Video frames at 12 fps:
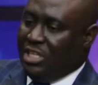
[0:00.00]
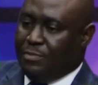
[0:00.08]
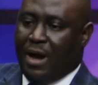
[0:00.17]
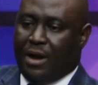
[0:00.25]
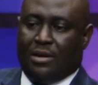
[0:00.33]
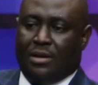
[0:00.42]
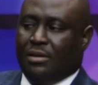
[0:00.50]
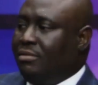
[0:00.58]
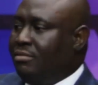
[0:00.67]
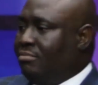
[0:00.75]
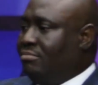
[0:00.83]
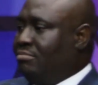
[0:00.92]
on its back.
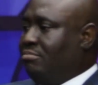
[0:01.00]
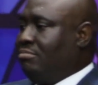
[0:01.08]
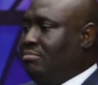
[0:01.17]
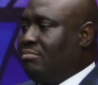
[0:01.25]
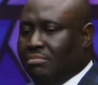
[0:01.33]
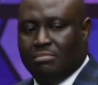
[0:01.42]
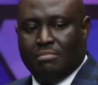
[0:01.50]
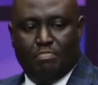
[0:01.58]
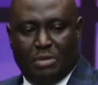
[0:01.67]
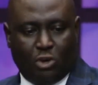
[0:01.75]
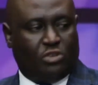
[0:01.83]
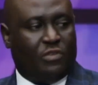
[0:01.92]

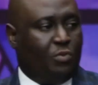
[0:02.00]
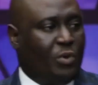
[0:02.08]
Because of